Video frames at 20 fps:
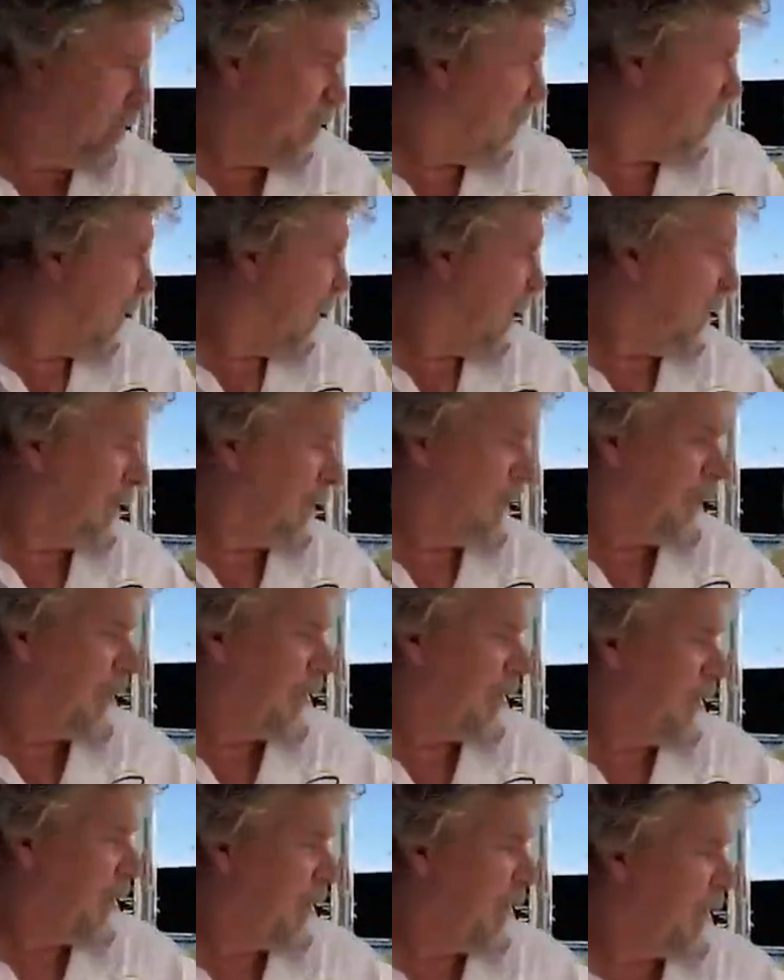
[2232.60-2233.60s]
You'll
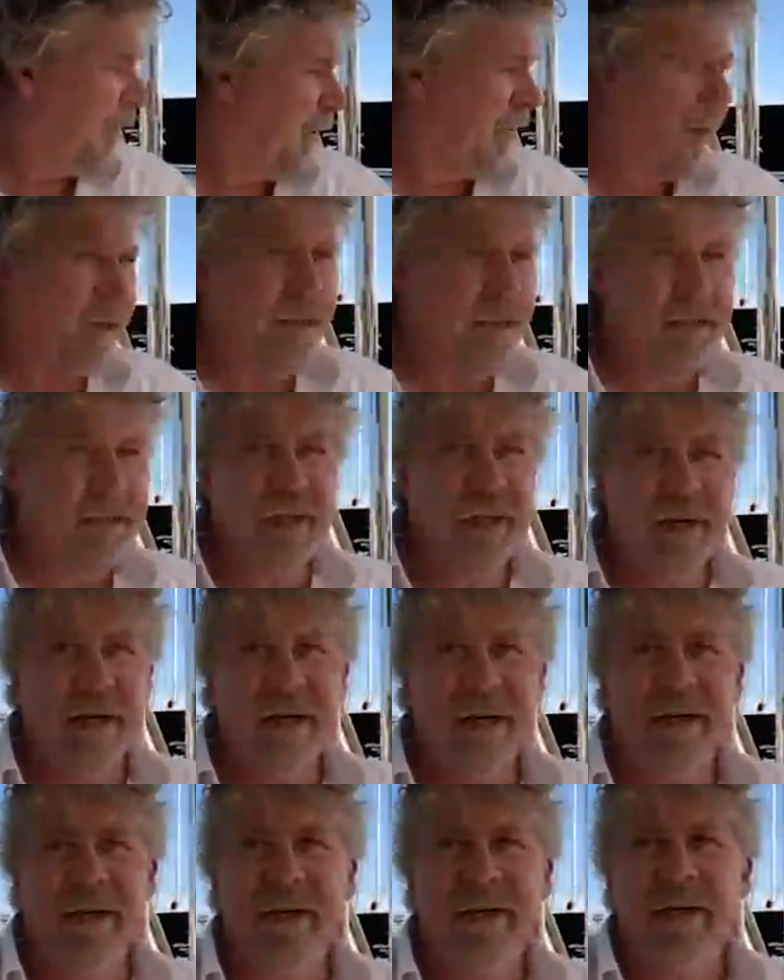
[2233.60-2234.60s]
find that
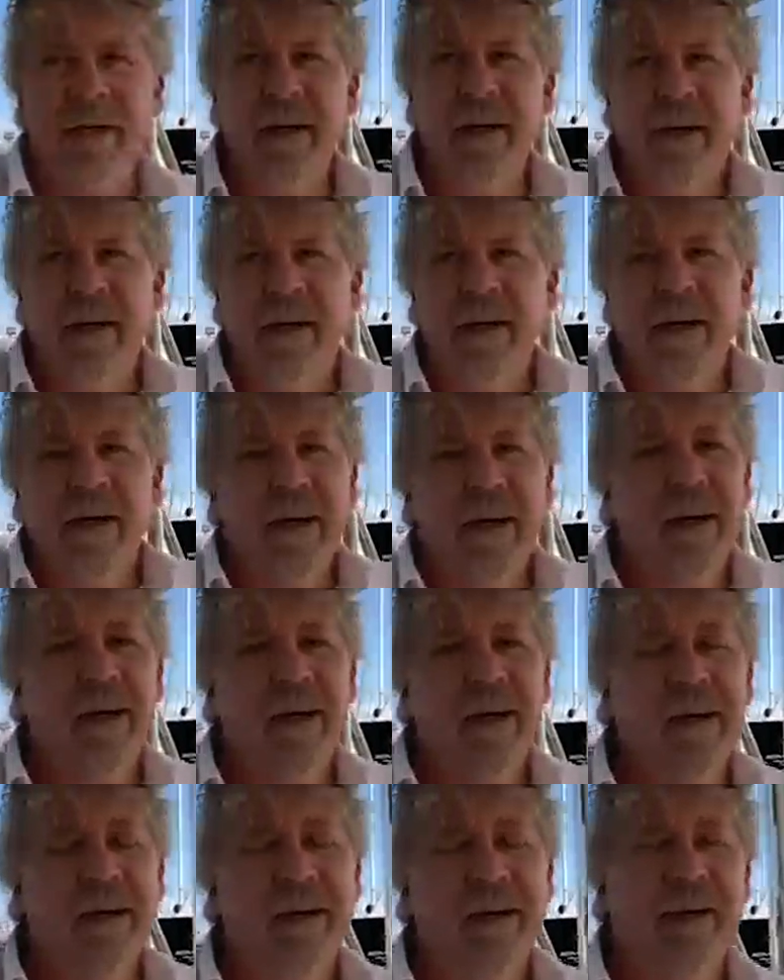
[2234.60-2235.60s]

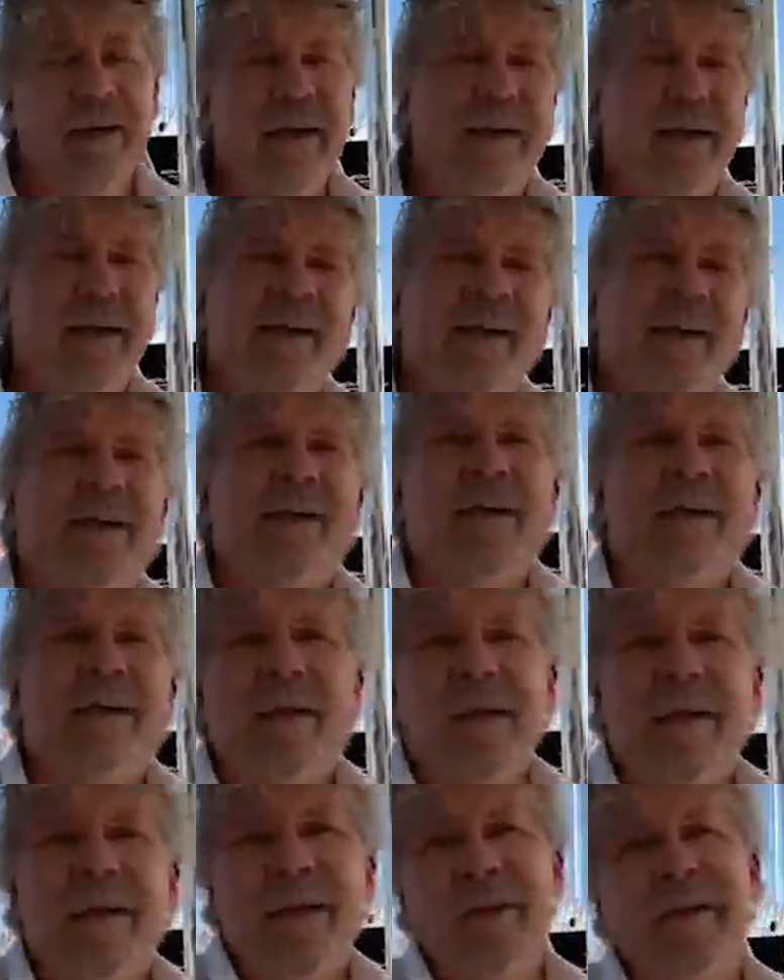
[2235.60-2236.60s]

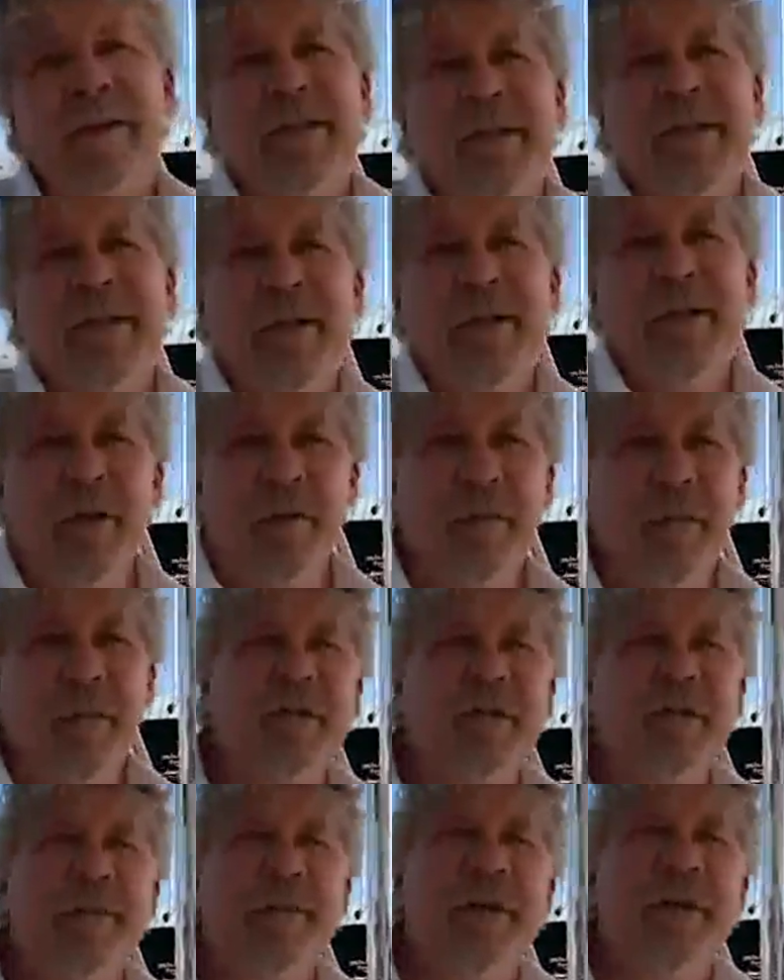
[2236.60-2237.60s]
they're not a race
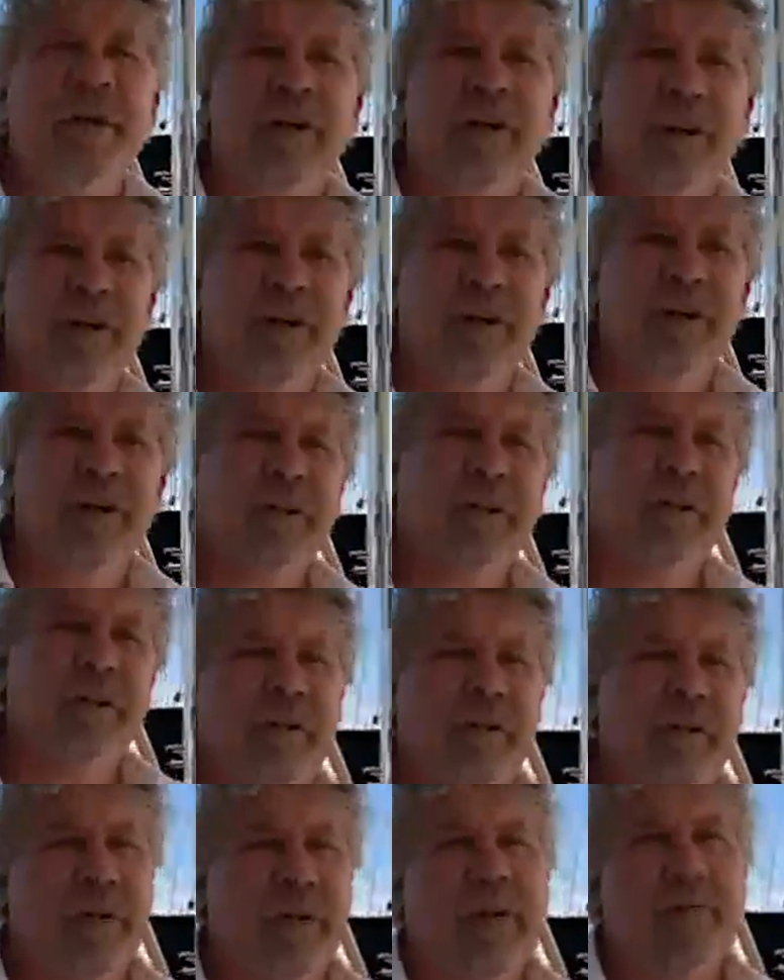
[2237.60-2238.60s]
boat. This is built
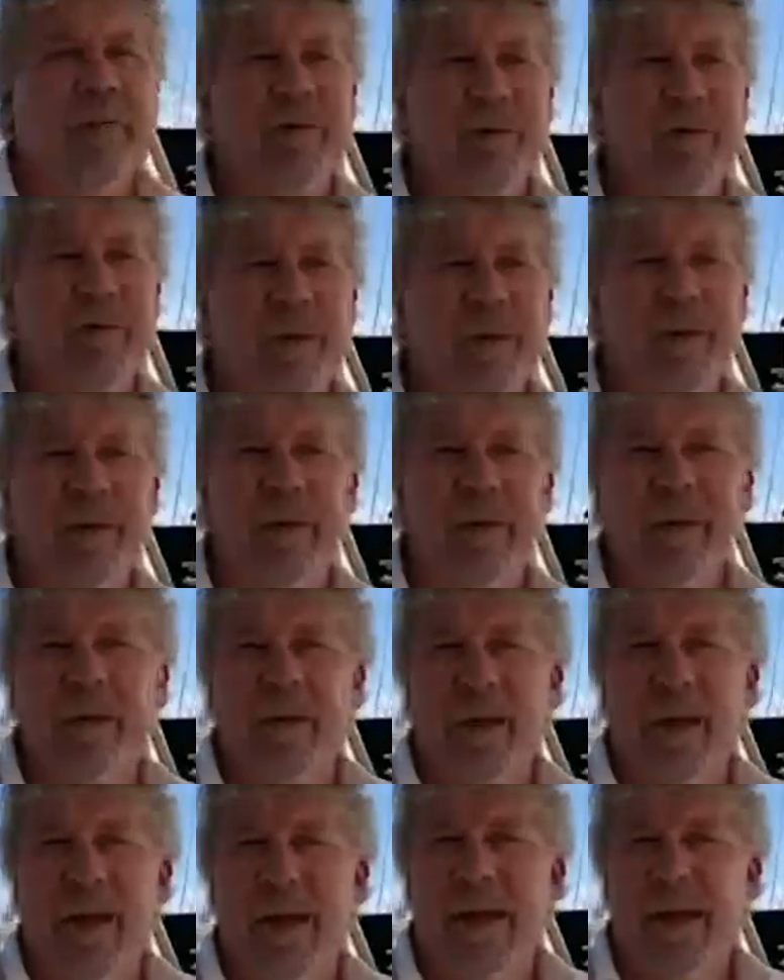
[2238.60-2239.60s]
for comfort,
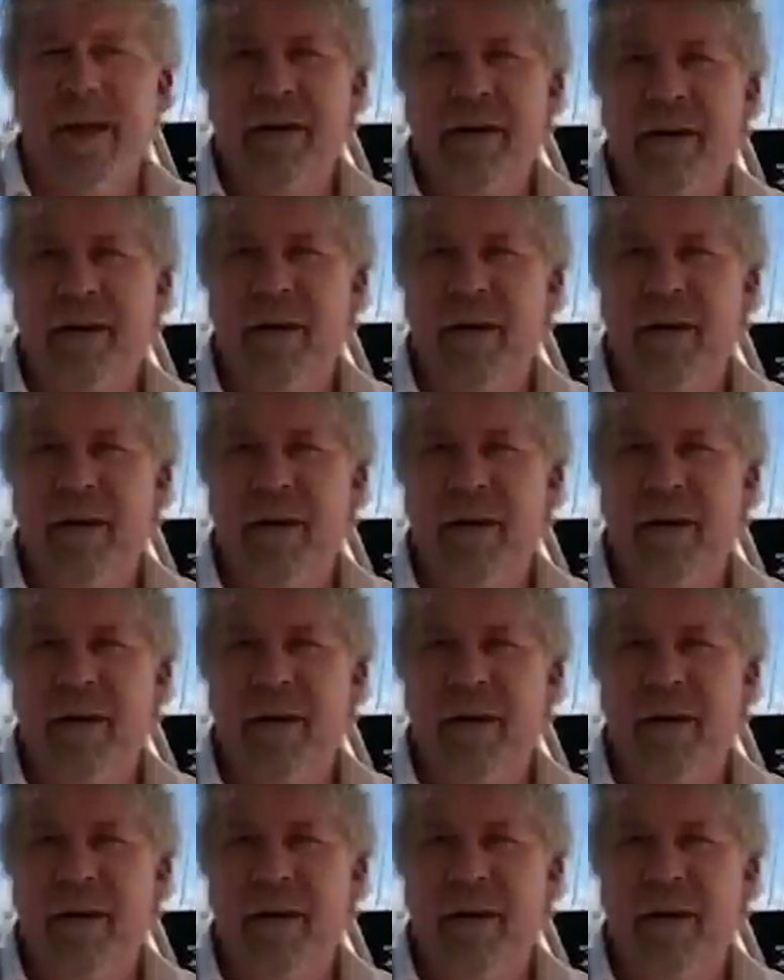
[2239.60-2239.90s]
and